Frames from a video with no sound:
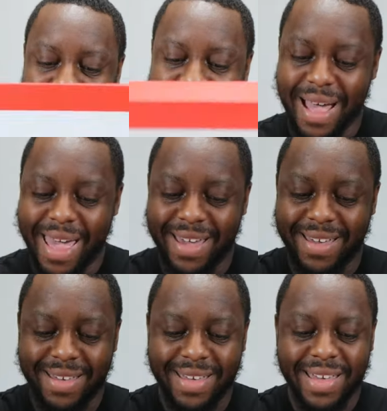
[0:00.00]

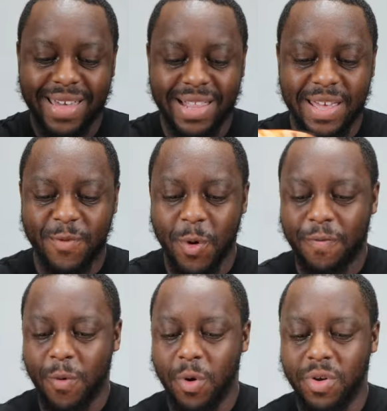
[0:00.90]
like, leave your
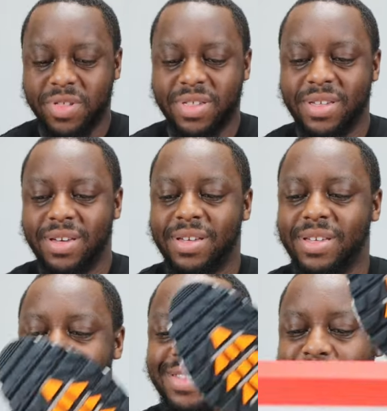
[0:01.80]
thoughts,
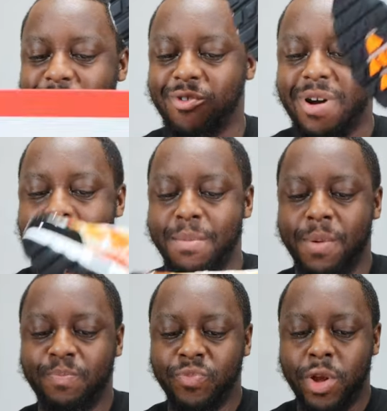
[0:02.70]
subscribe,
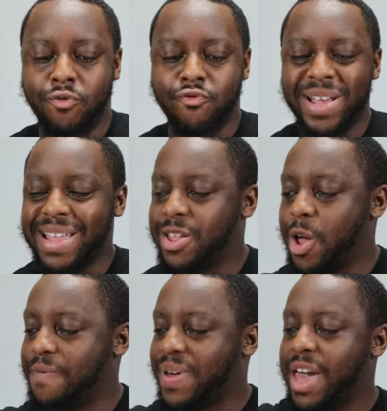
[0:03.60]
ring that
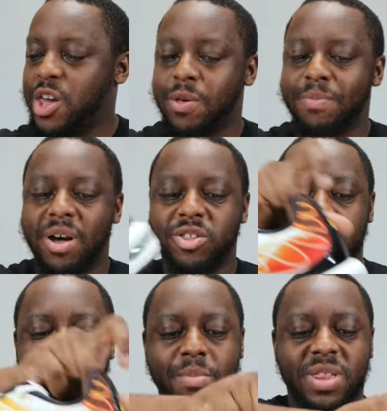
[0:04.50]
notification bell so
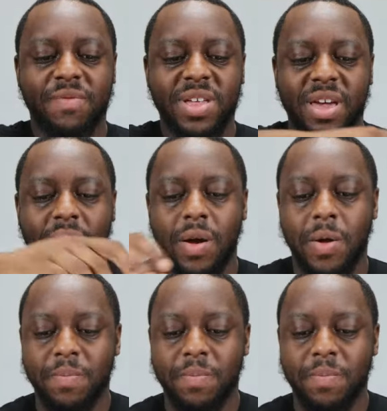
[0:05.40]
you don't miss a video.